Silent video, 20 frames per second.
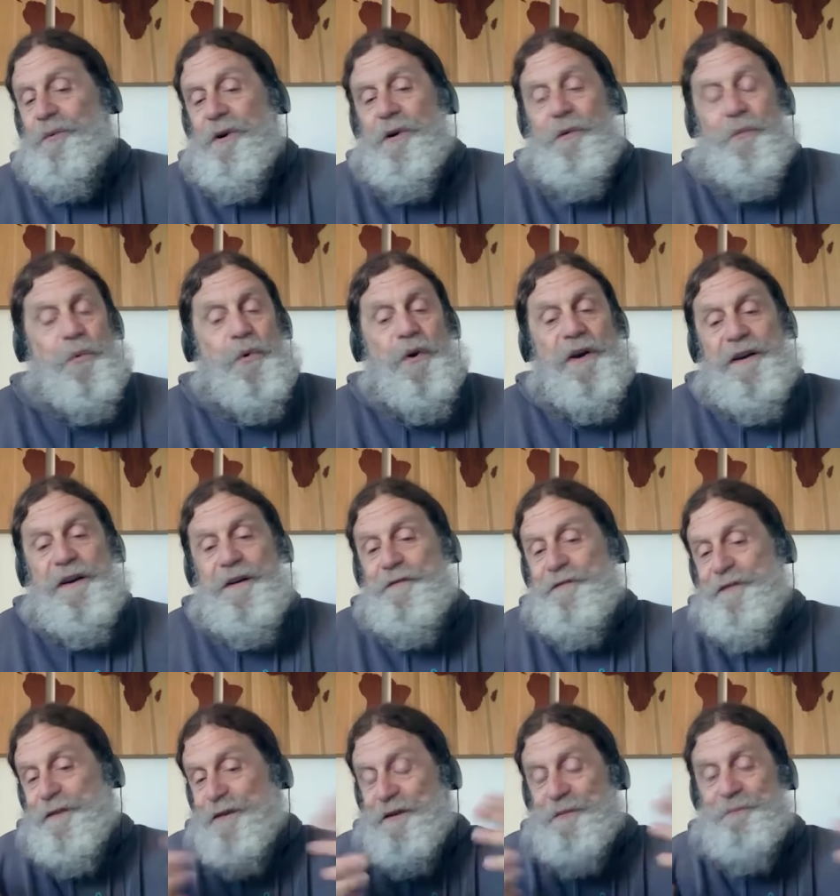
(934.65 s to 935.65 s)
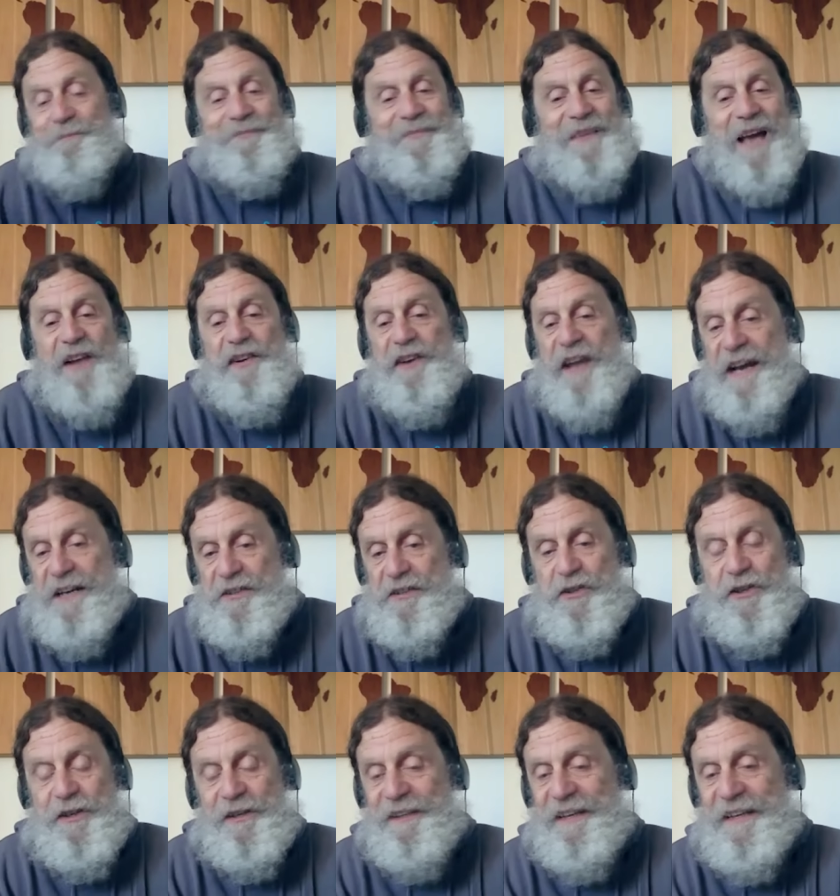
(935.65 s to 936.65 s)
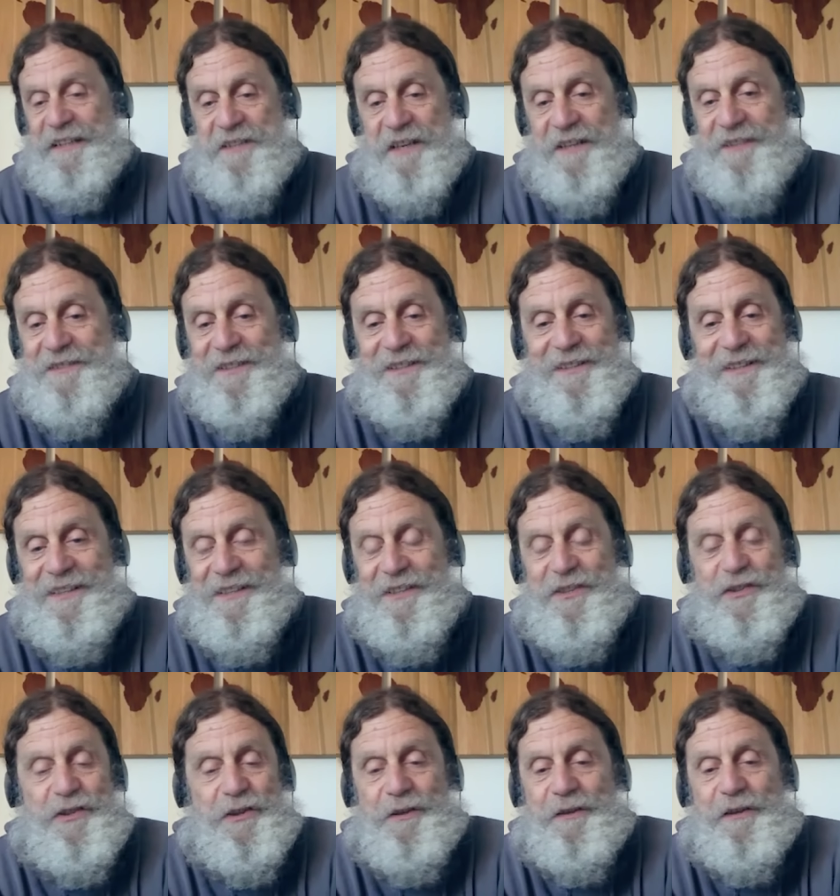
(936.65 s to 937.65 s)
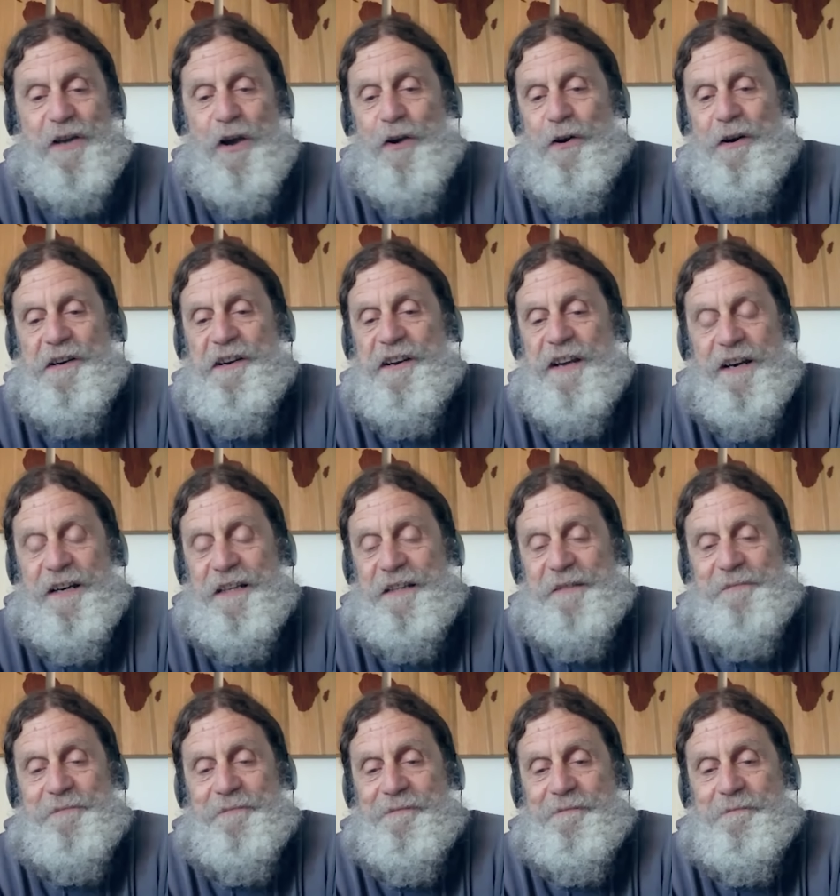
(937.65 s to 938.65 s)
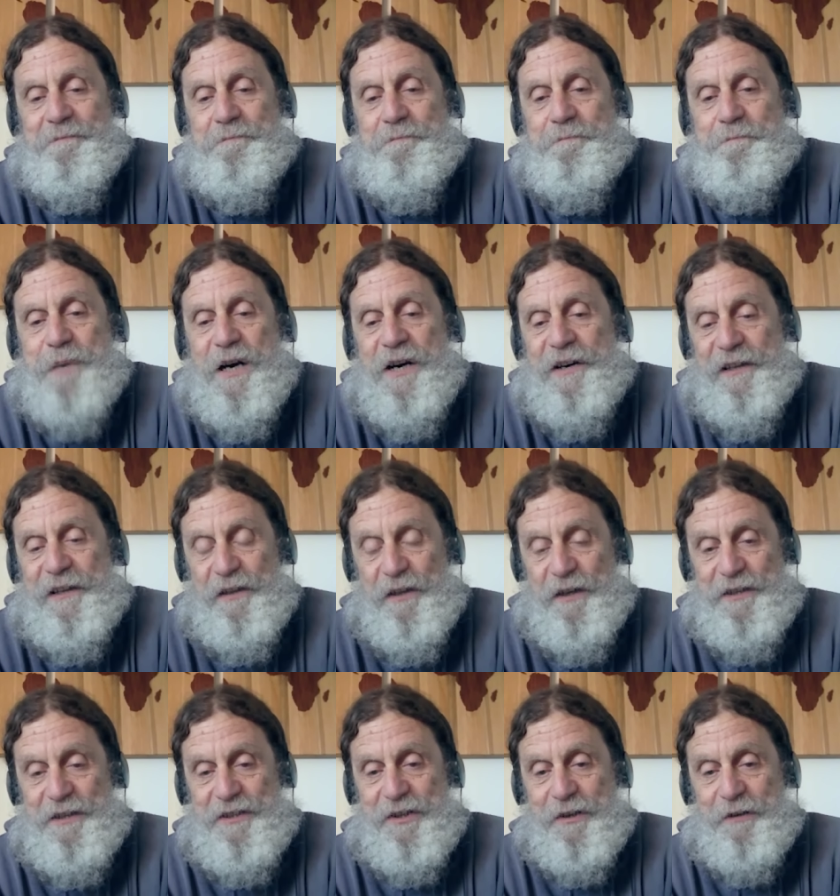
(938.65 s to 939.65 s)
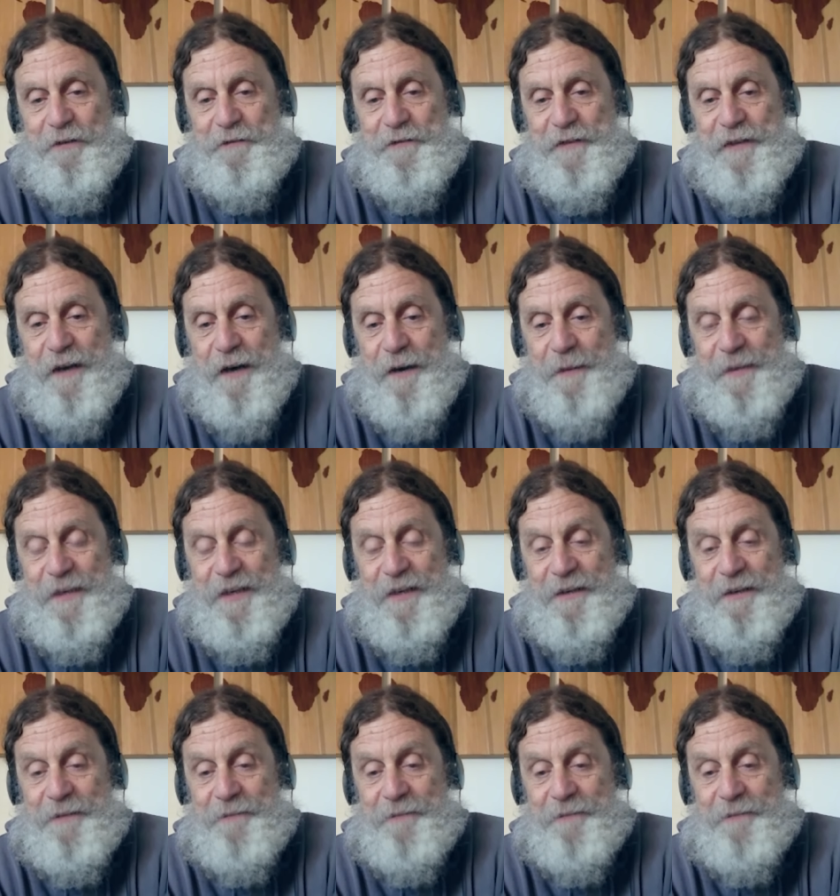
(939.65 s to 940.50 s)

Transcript: whatever national identities are, are not biological phenomena.